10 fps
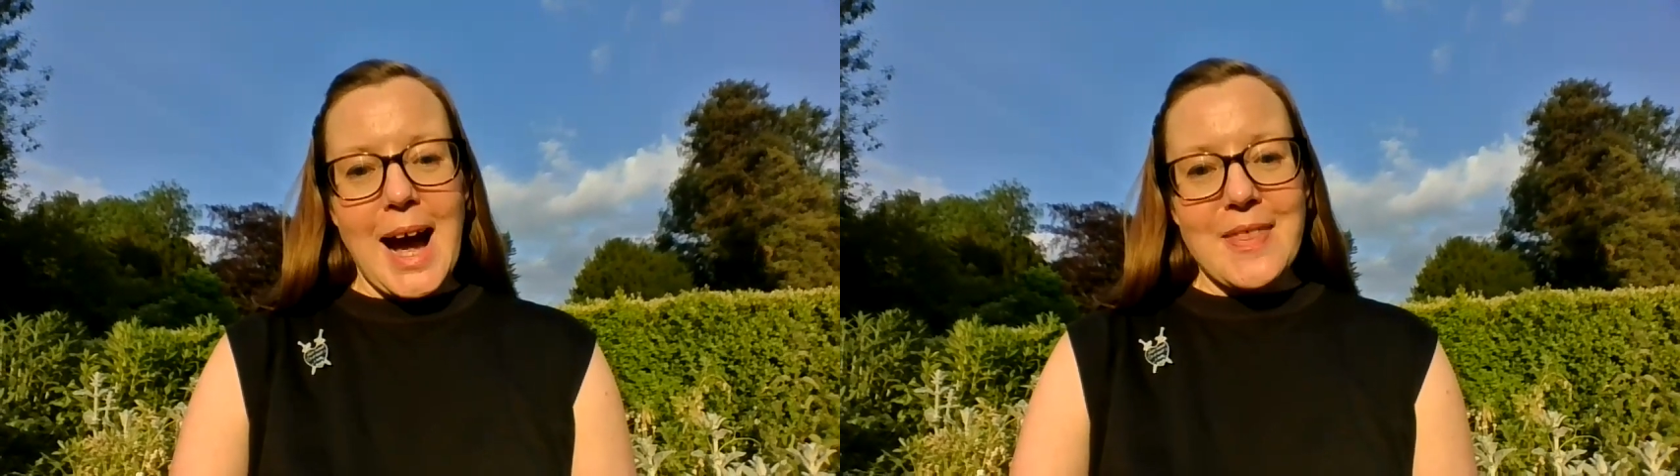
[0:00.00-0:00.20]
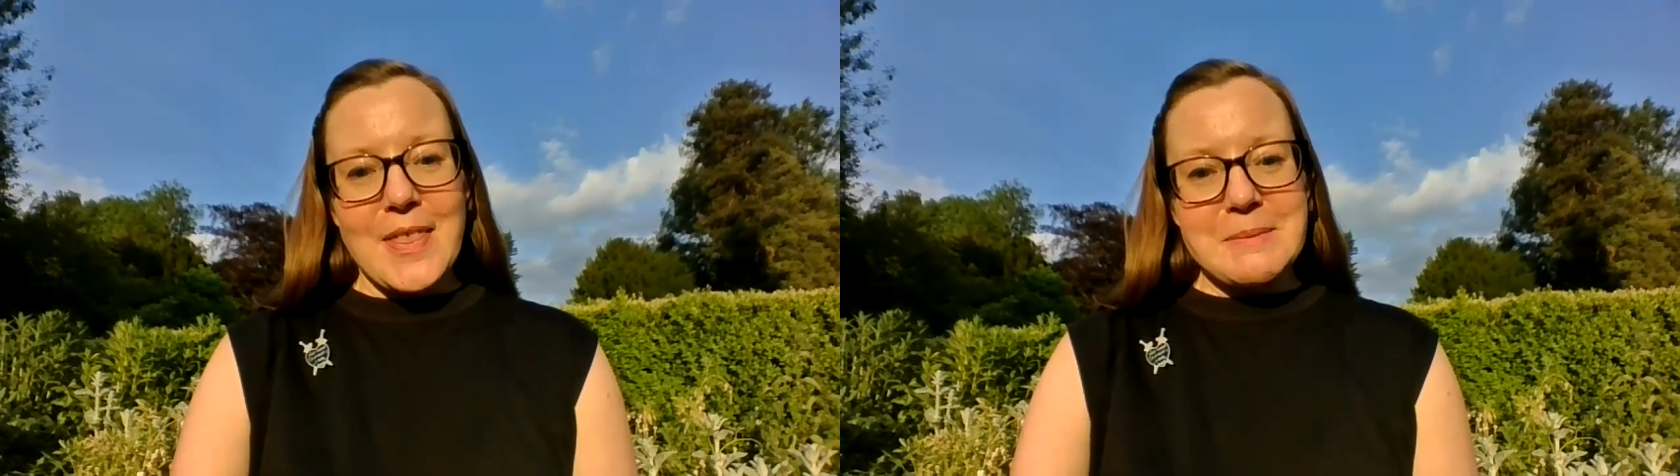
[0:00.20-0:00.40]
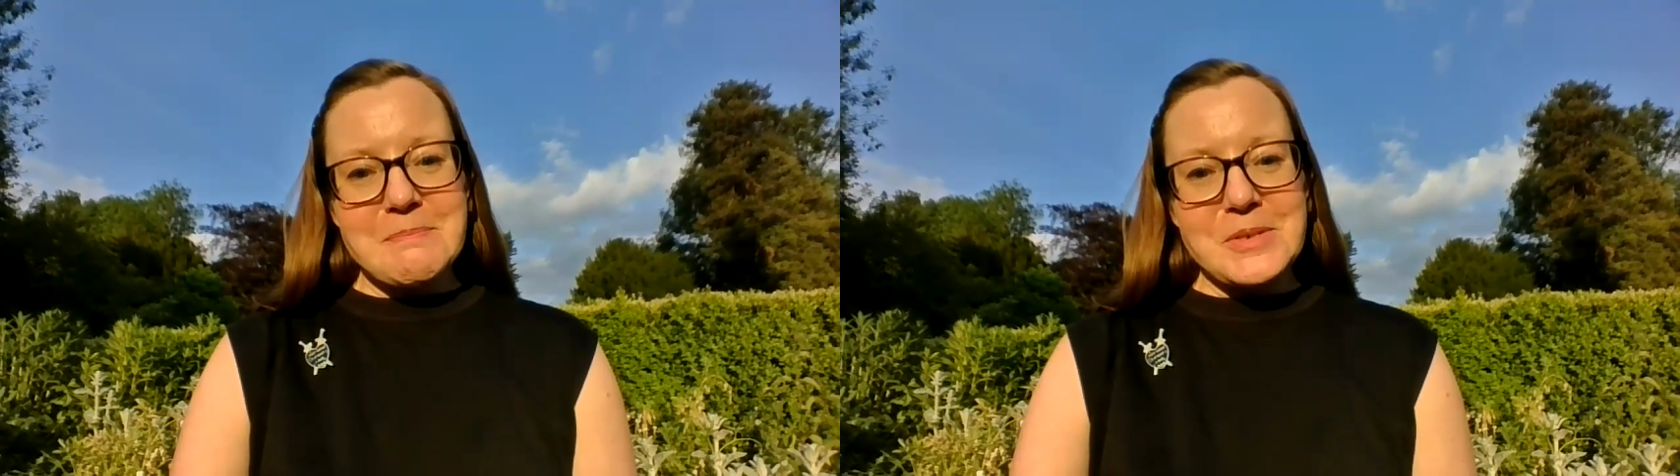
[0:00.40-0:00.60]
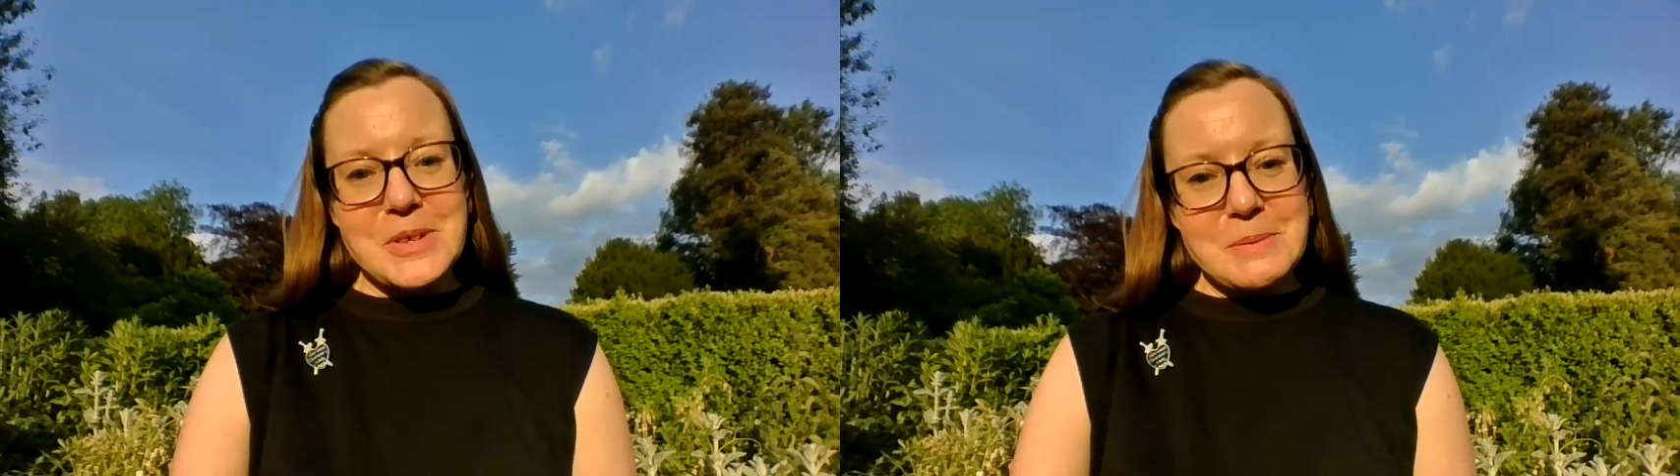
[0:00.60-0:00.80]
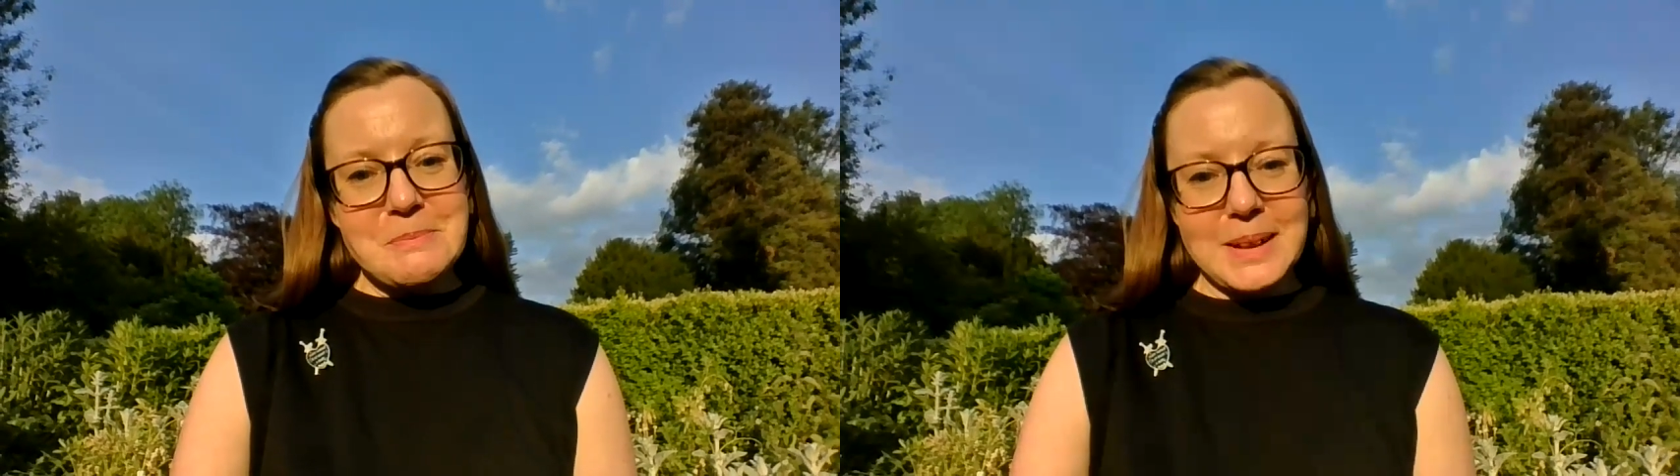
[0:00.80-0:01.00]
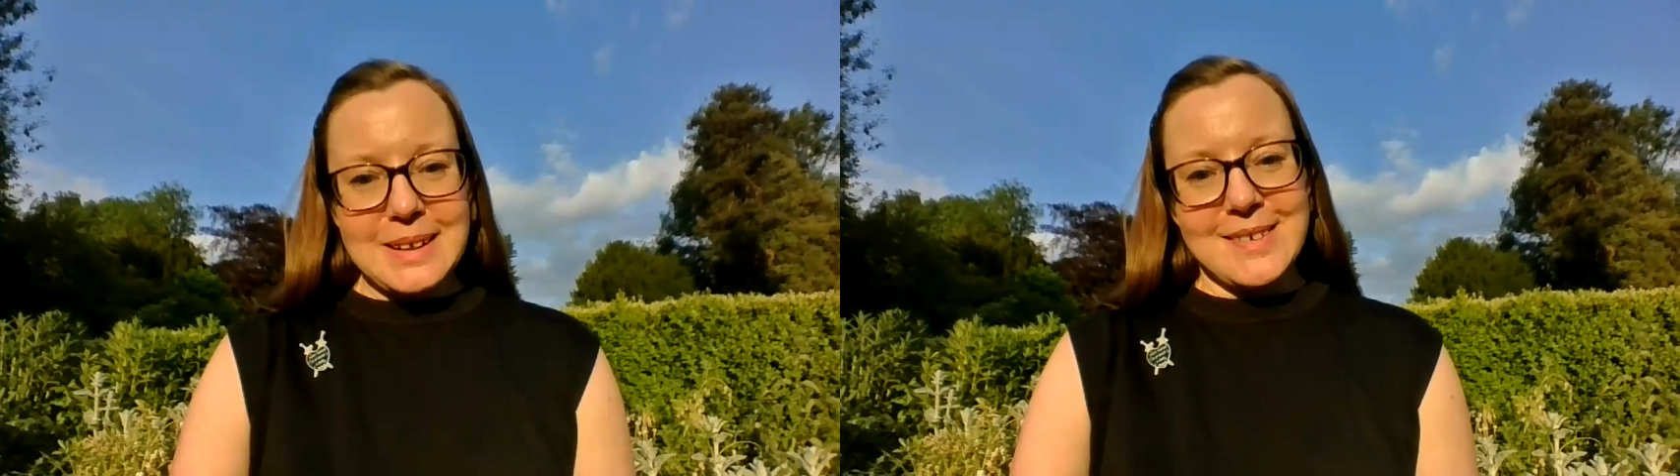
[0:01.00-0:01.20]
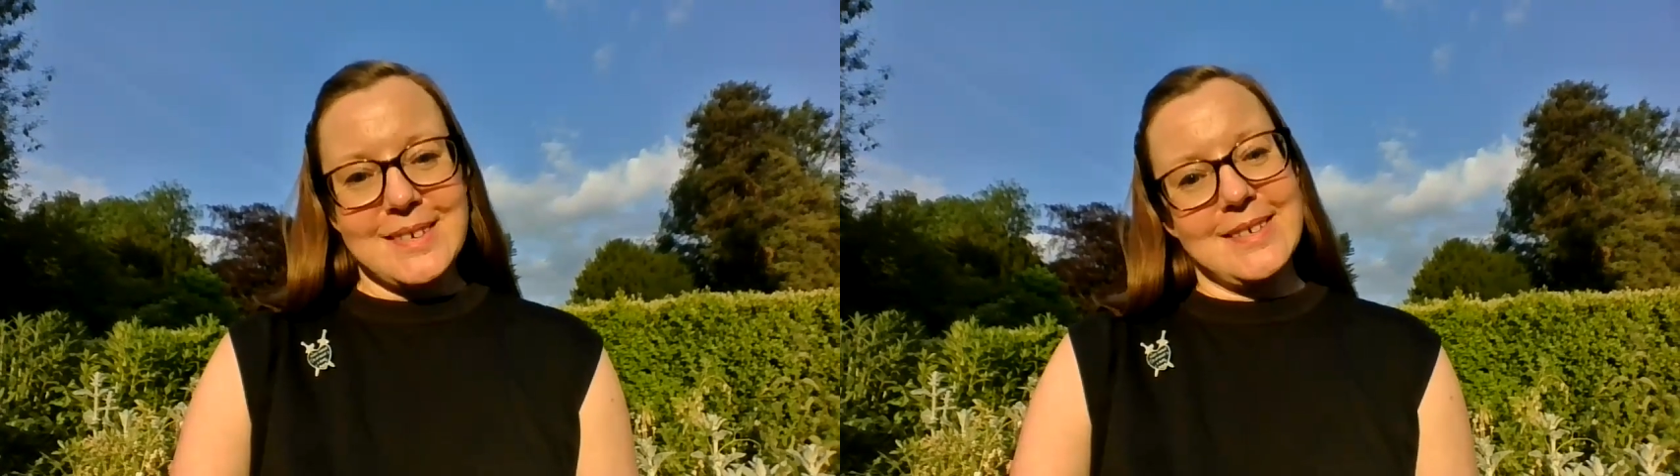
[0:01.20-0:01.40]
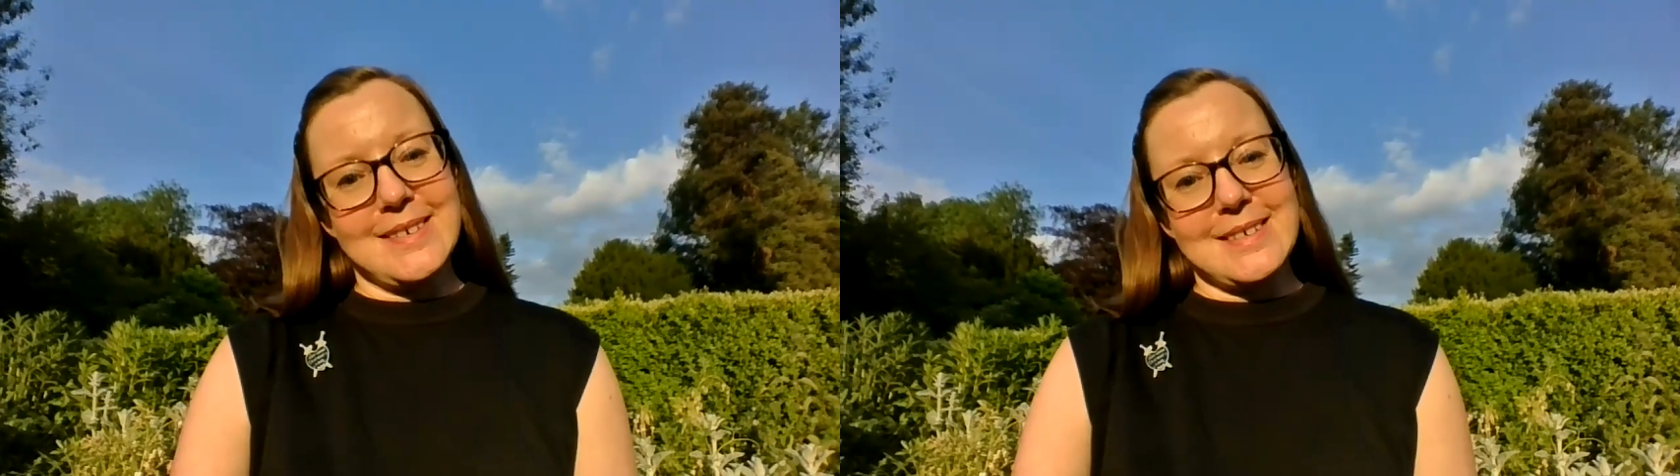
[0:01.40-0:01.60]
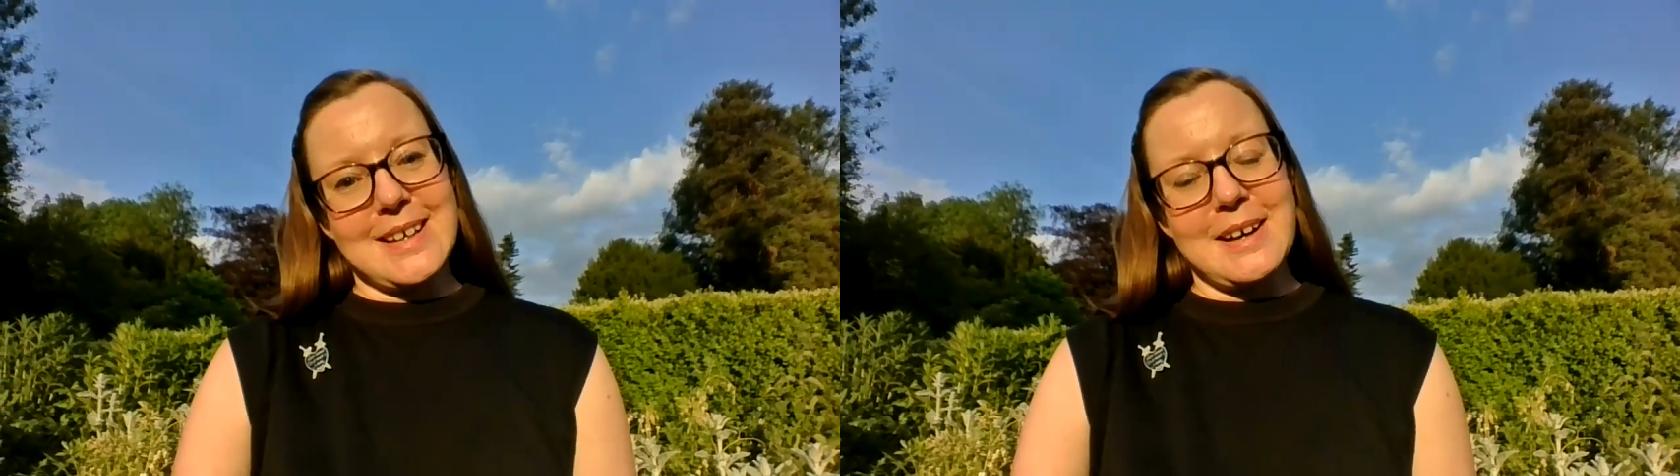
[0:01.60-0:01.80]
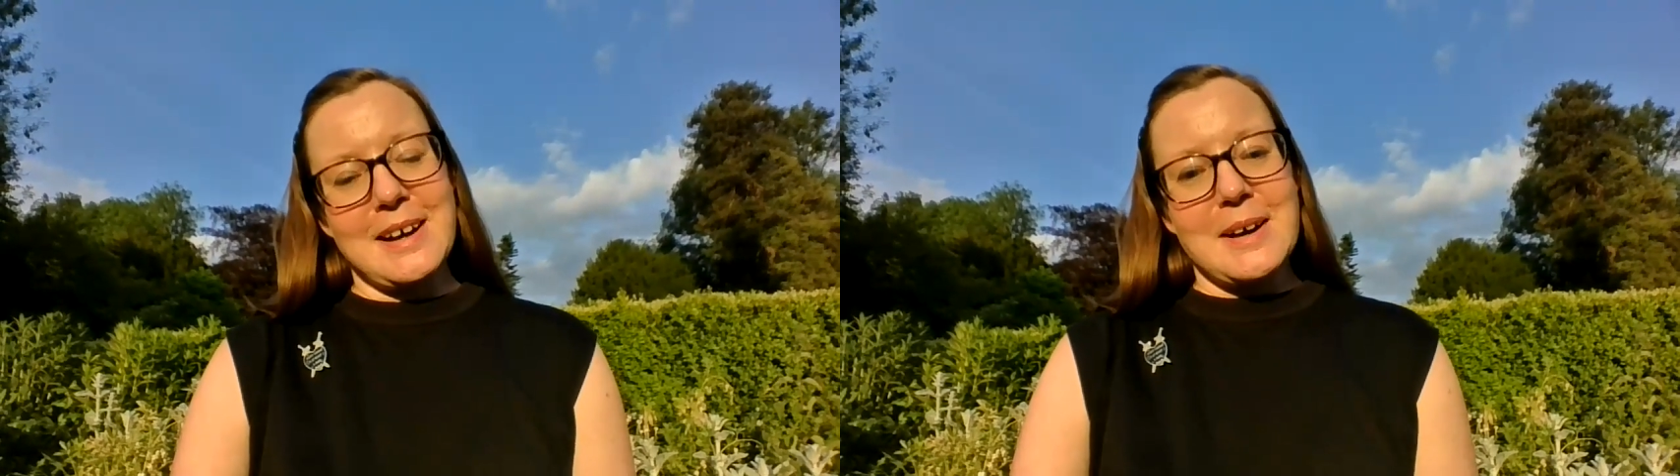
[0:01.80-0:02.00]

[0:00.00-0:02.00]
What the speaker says: then do please consider